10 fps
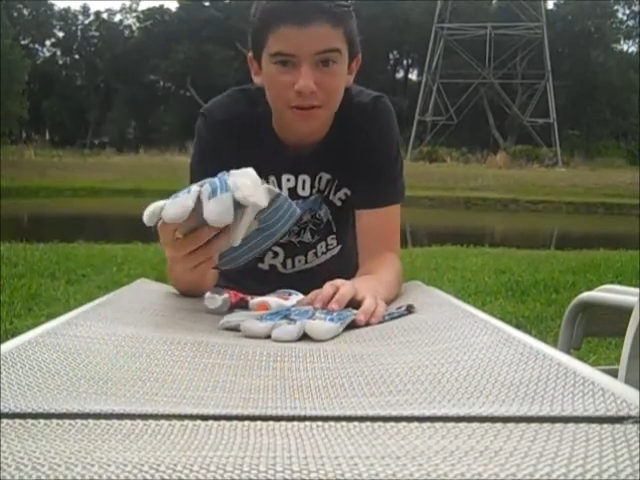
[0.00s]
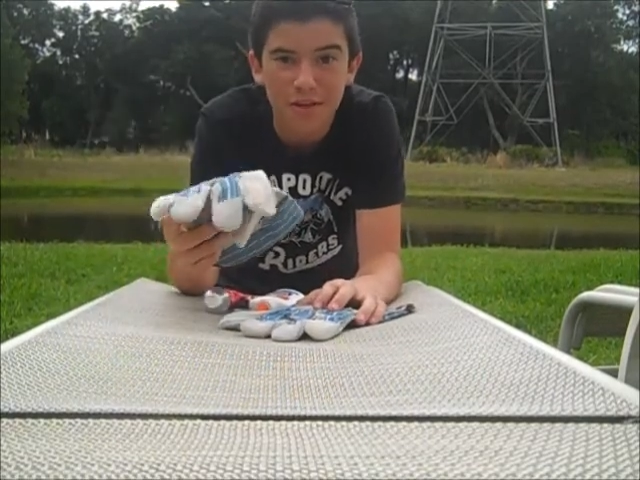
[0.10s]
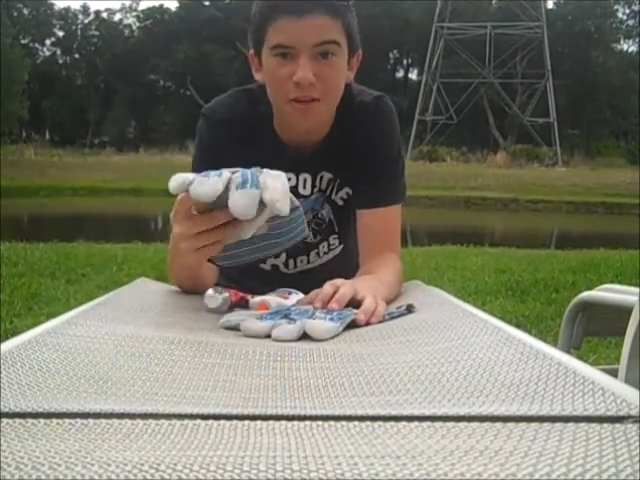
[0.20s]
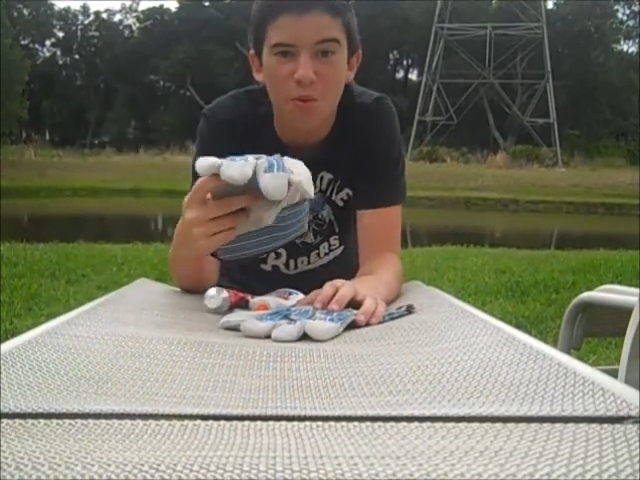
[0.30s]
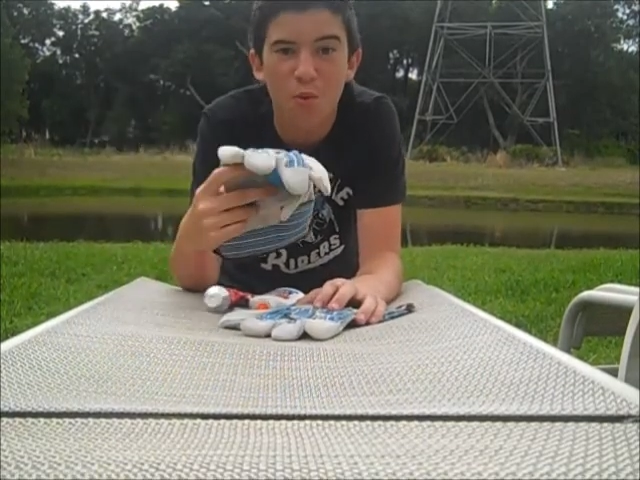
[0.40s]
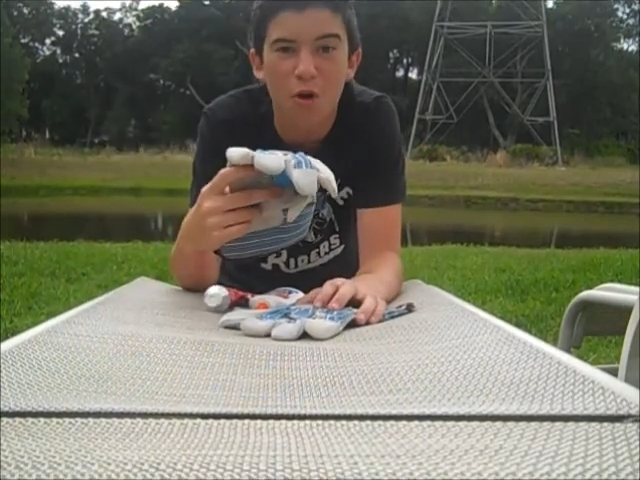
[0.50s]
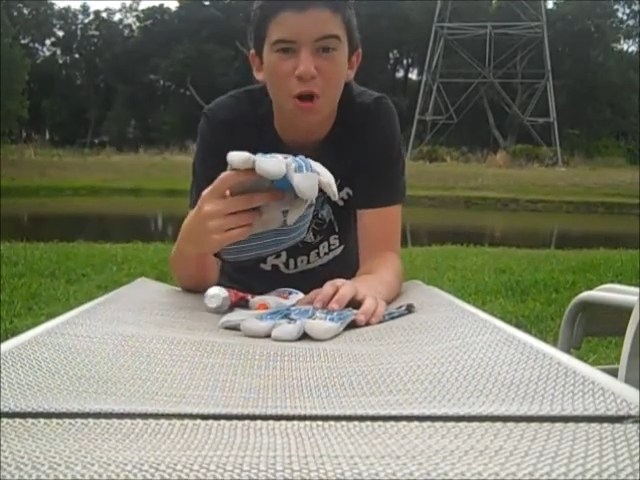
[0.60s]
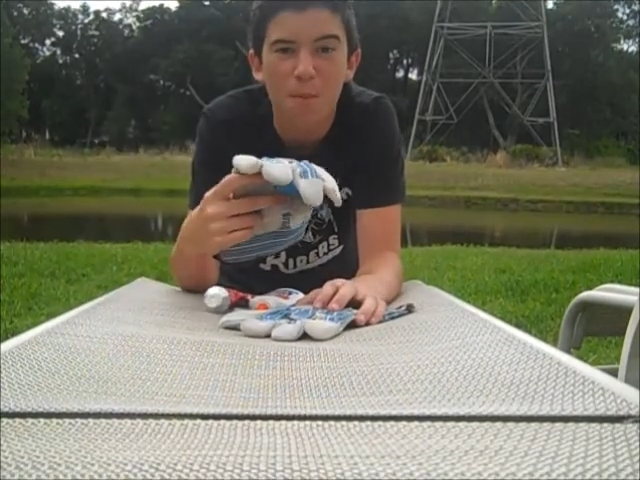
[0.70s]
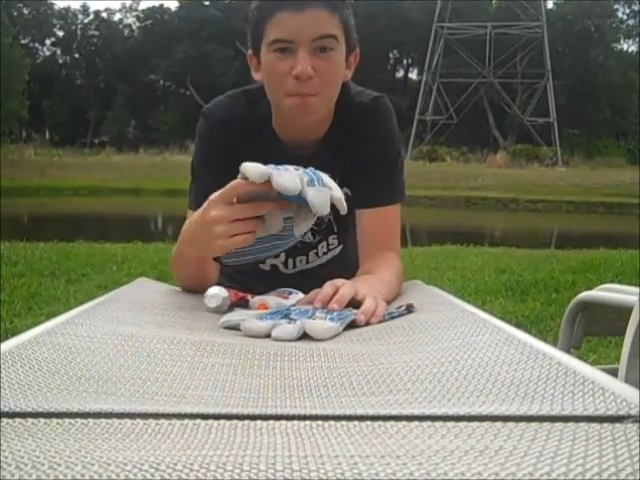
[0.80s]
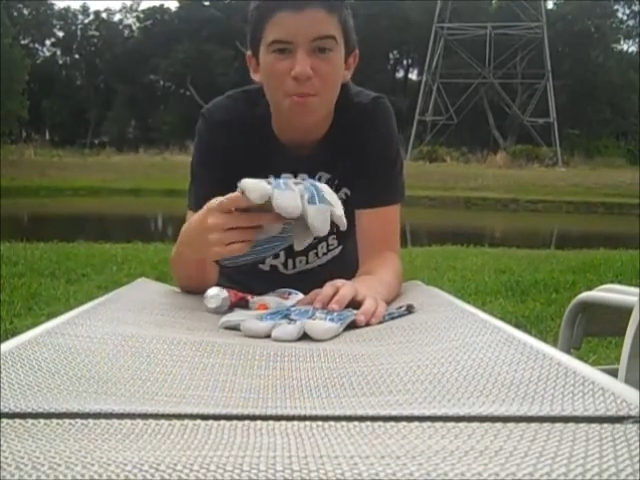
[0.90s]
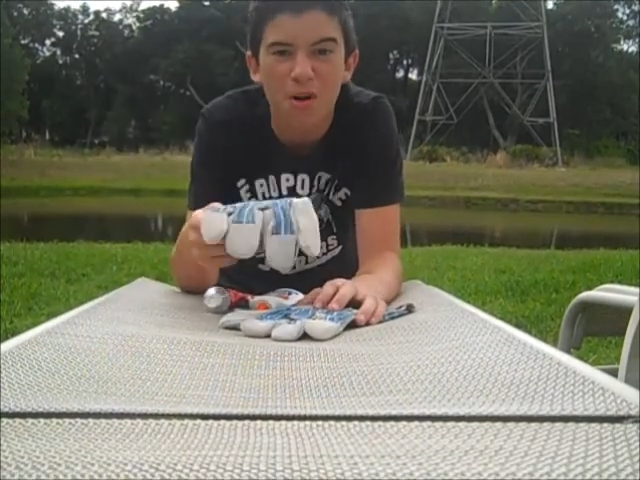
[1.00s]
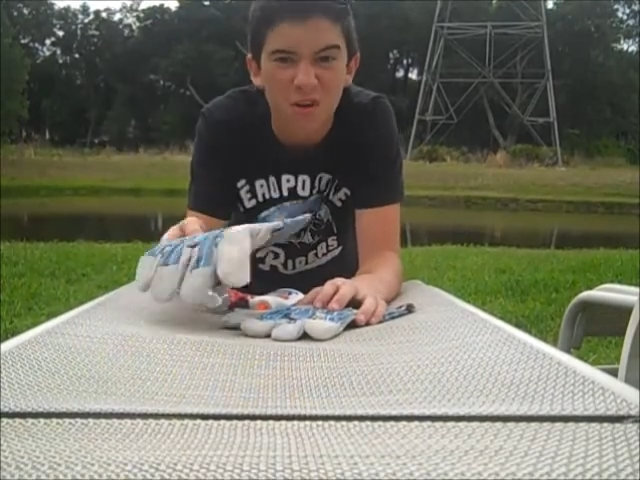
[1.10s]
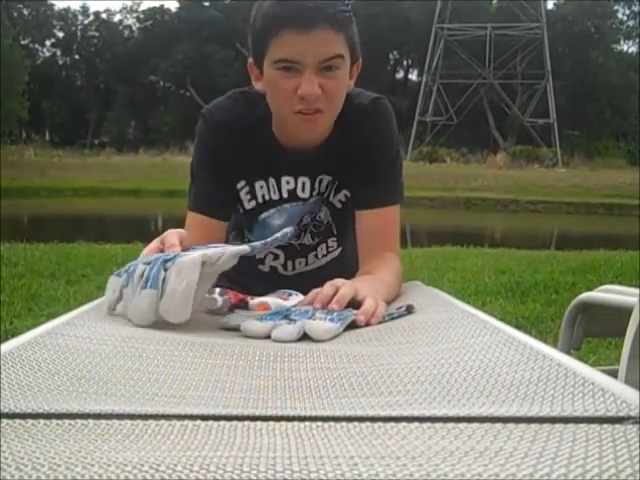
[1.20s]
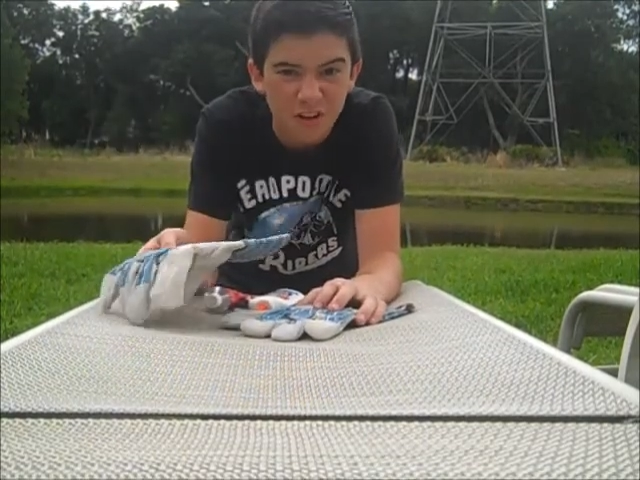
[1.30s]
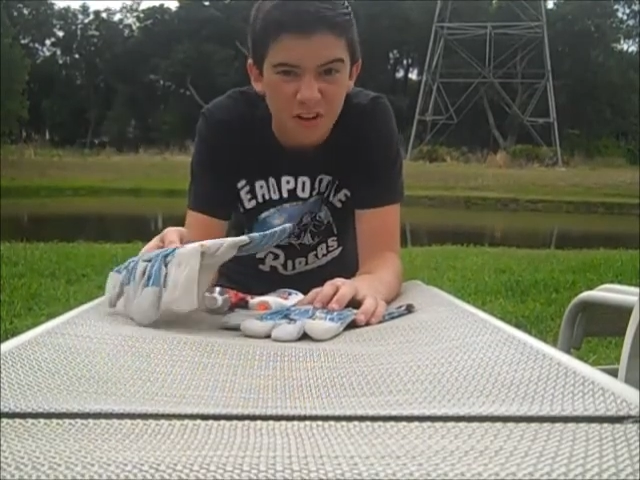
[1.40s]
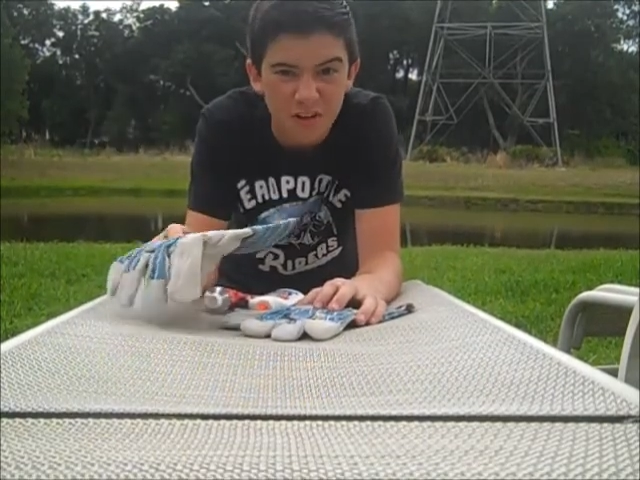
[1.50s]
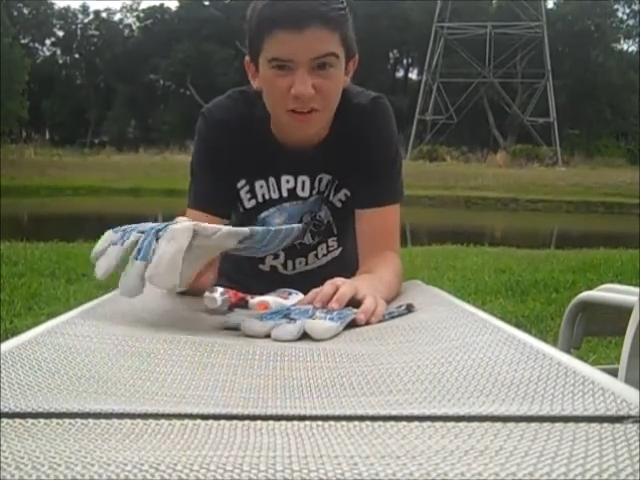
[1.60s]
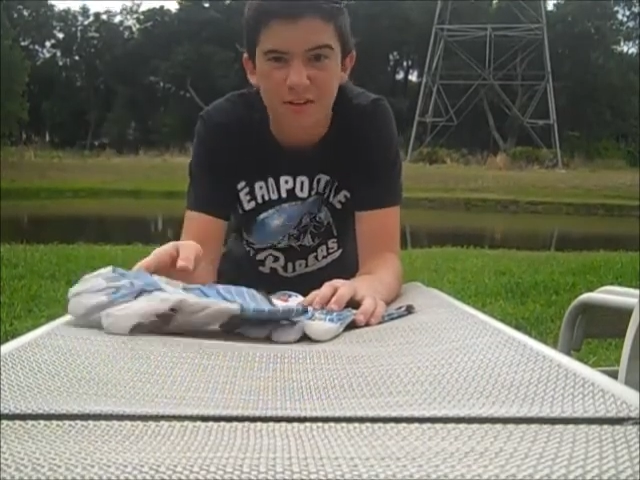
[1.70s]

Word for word: and they work perfectly.